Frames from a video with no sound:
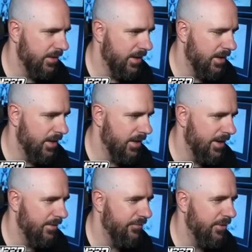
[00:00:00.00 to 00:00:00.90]
Uh,
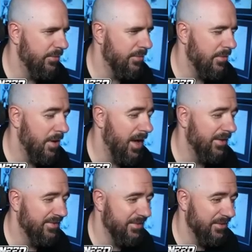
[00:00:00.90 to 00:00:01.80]
N F L
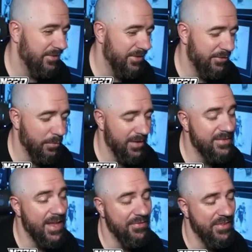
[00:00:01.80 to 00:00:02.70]
rosters. This was
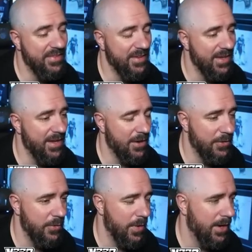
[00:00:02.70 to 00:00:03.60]
David T. I don't
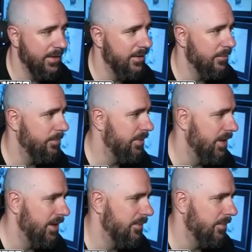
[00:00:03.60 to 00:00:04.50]
know why he didn't
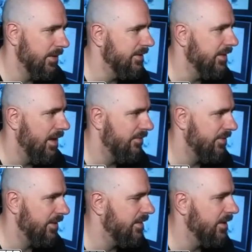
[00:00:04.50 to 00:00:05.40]
play, but he left,
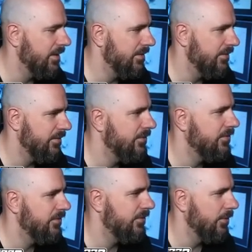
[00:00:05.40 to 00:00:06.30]
I think, and
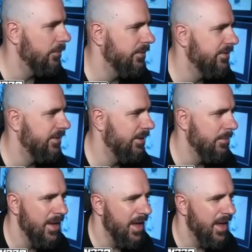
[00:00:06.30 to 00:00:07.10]
sold the team.